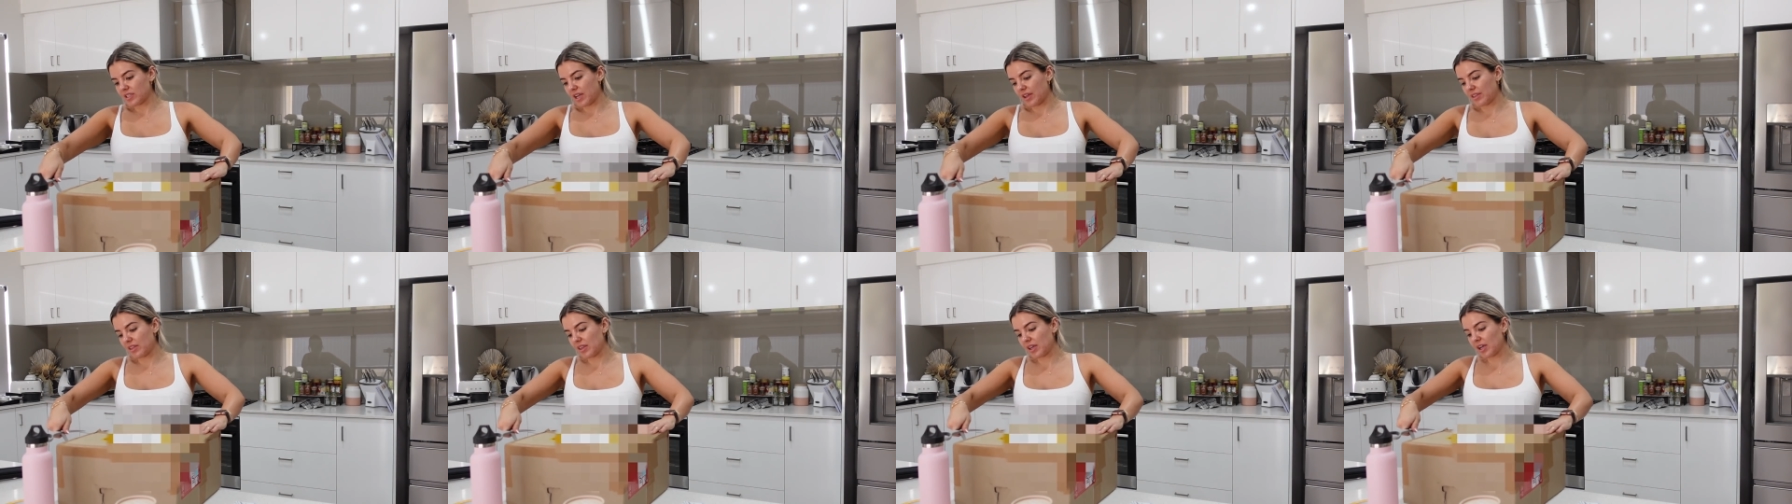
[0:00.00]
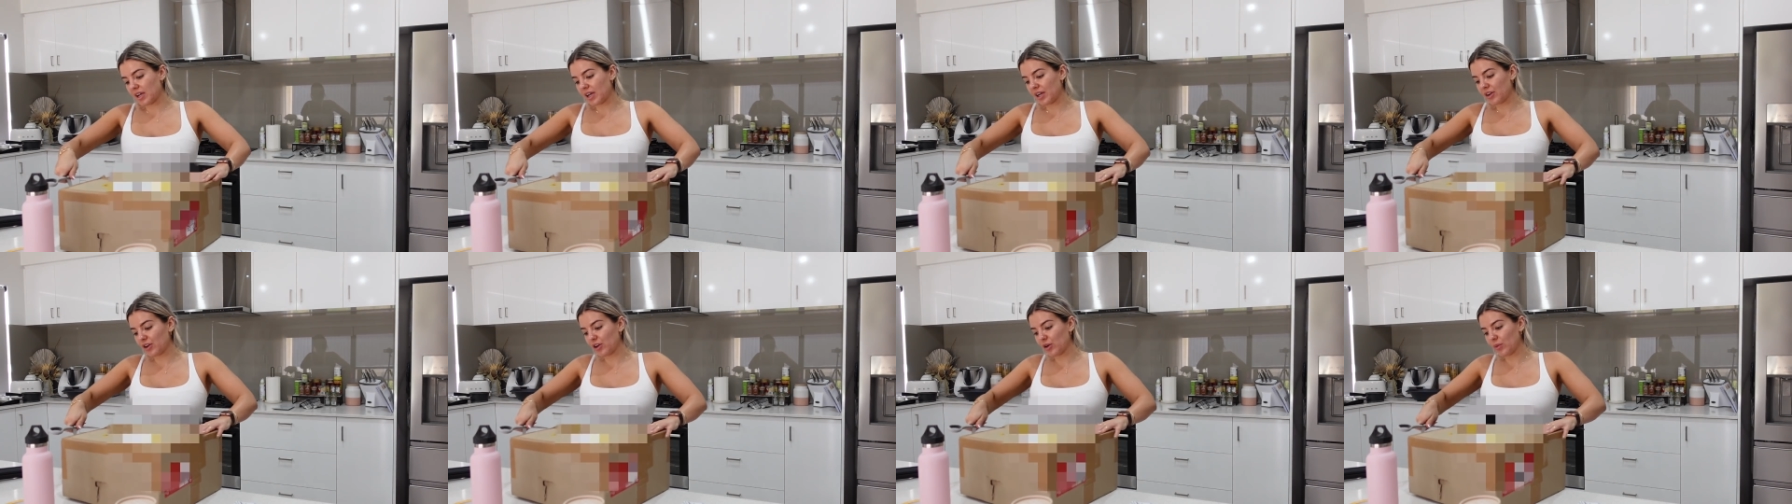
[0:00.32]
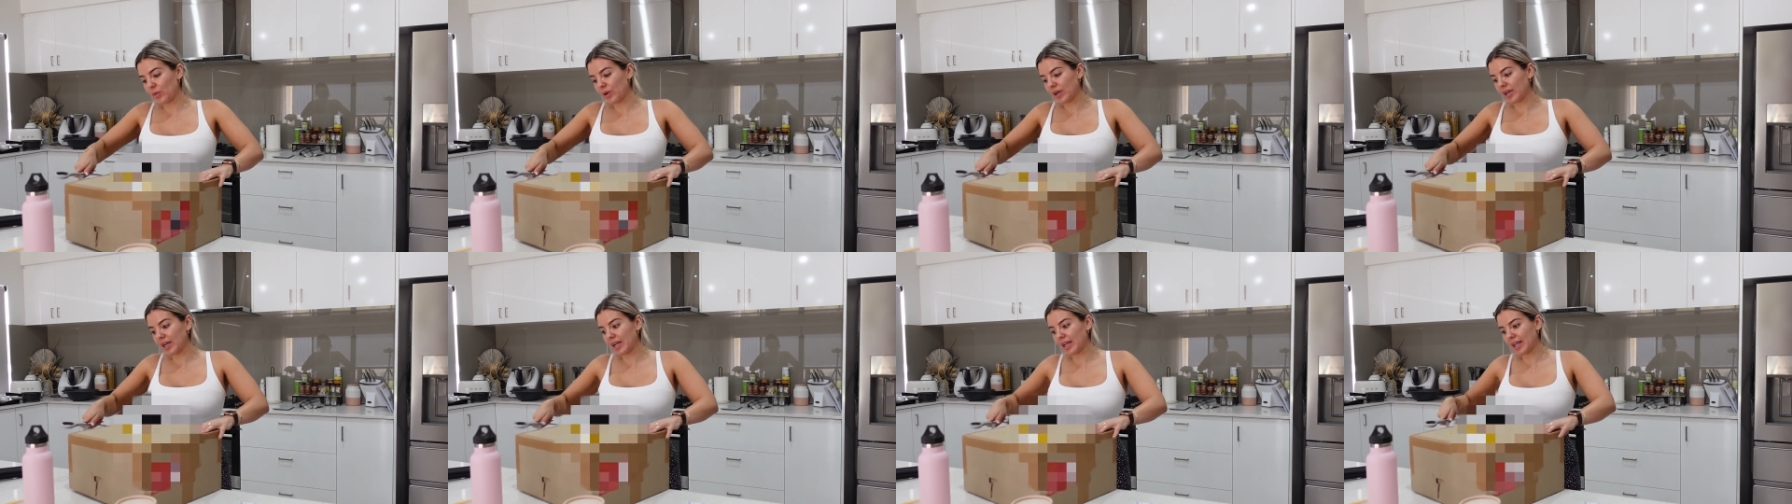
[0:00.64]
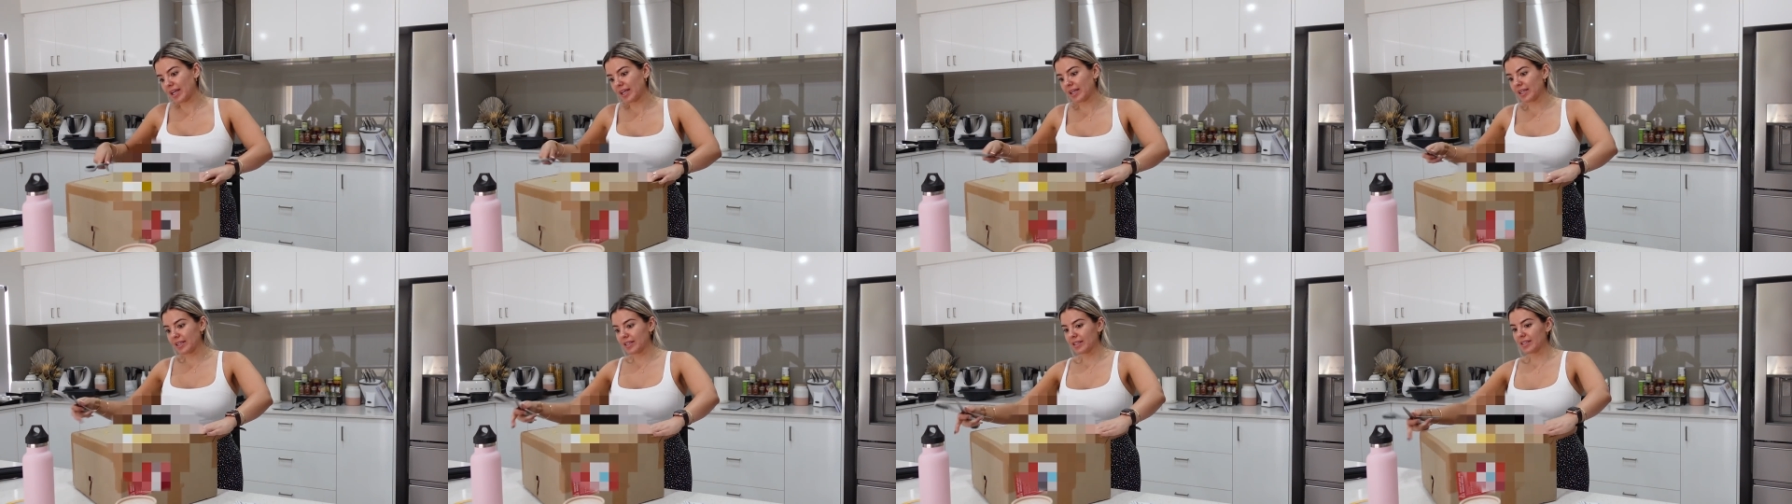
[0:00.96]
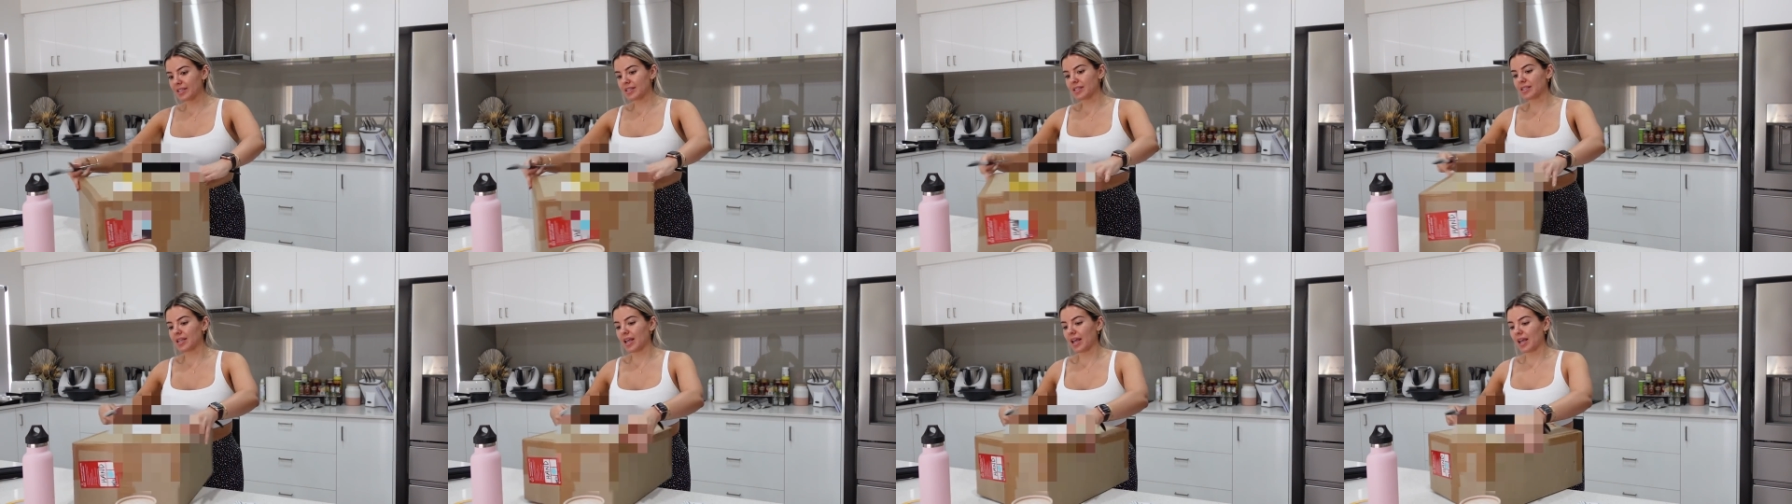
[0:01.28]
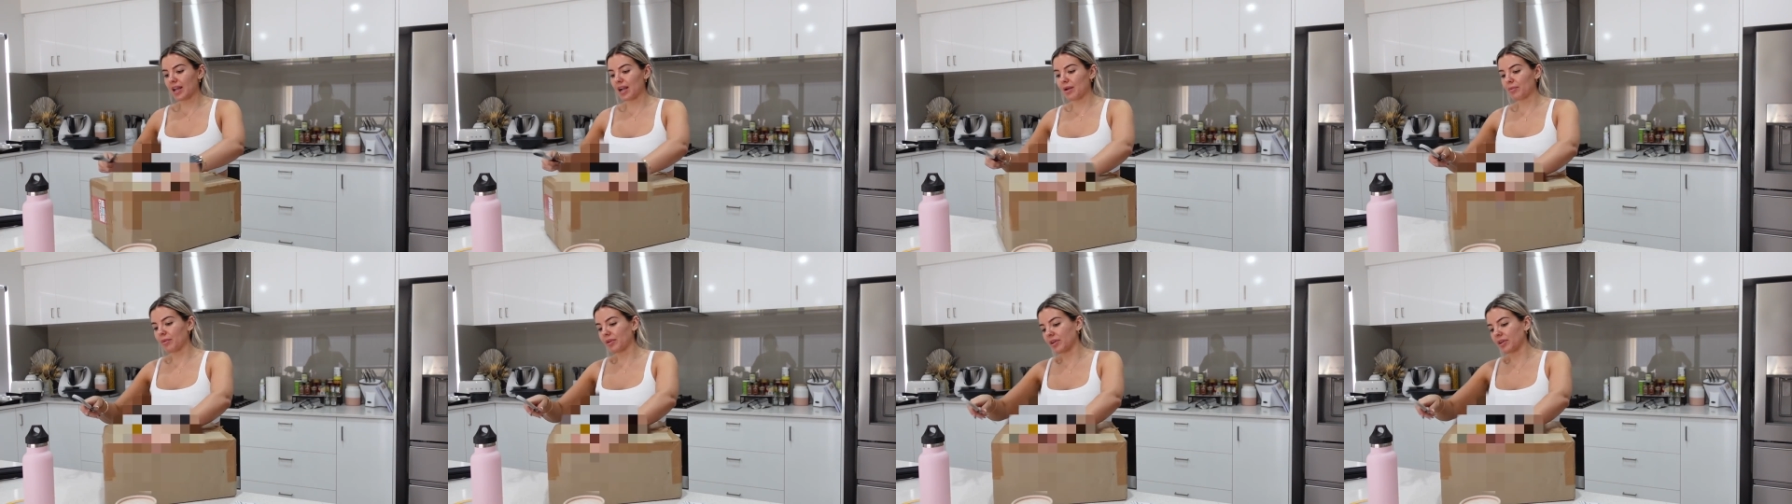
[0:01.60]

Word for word: I think I know what it is and I'm